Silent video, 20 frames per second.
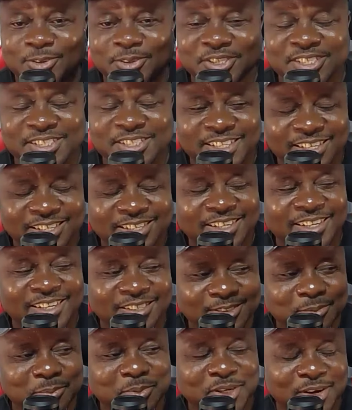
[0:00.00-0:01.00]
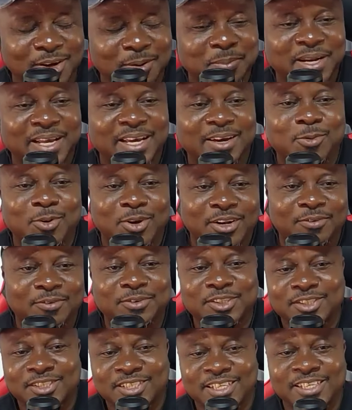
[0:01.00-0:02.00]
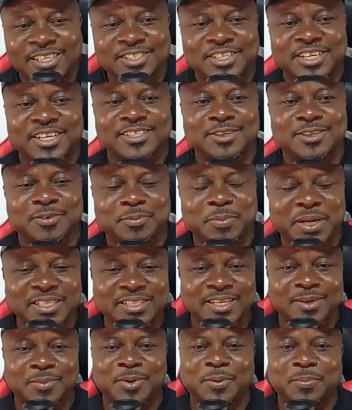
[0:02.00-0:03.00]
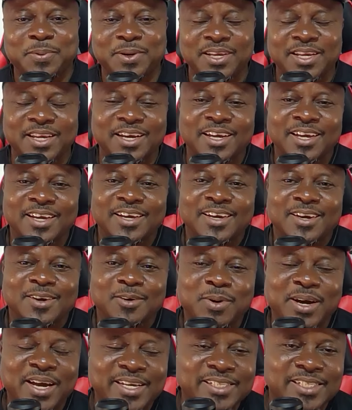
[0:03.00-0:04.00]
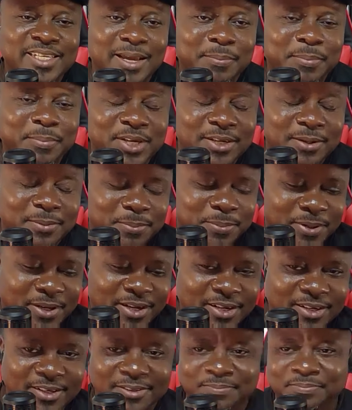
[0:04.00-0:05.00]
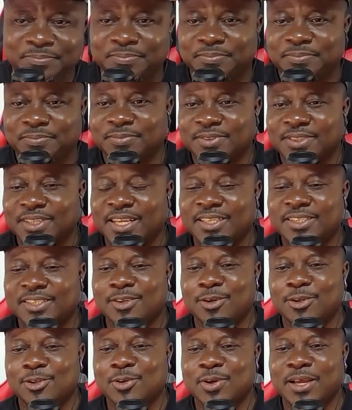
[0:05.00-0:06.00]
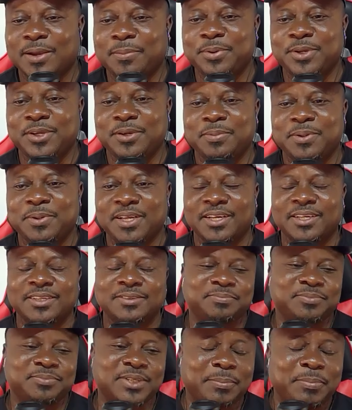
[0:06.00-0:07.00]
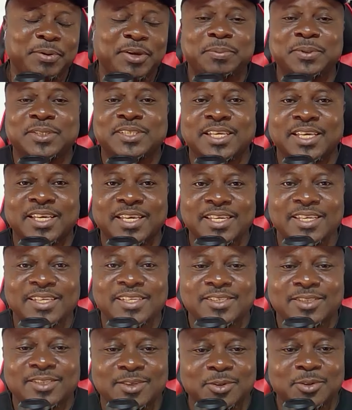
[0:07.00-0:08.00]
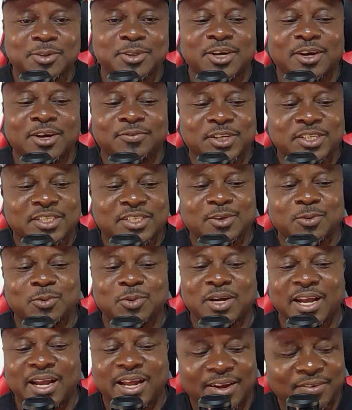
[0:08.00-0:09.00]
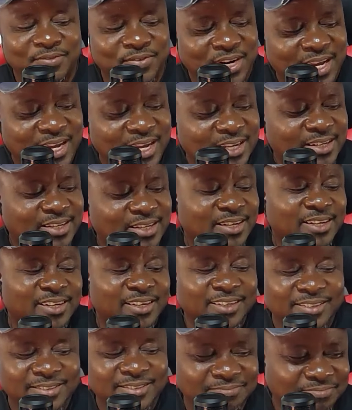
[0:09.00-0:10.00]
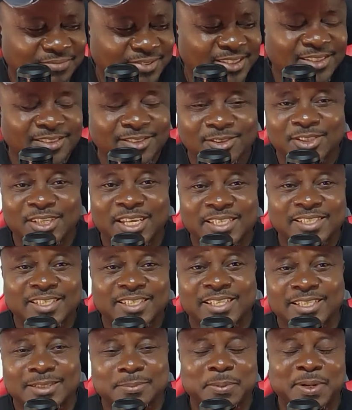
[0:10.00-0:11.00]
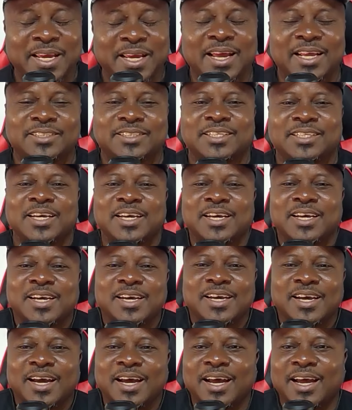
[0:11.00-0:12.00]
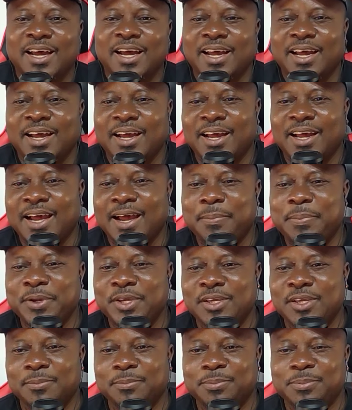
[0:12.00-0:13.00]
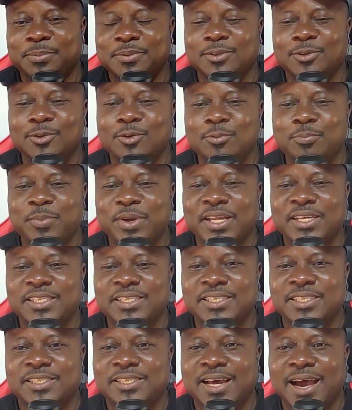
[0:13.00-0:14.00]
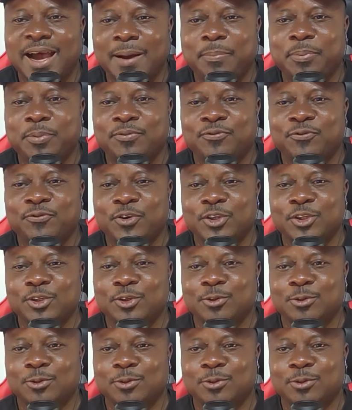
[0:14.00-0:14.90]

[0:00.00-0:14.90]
to it, and then you become like one of those agents of the basketball player. Where is Habib? Let's go to Habib now. Habib is a kid, so he obviously will have like yesterday's players. Habib, who made it happen for you?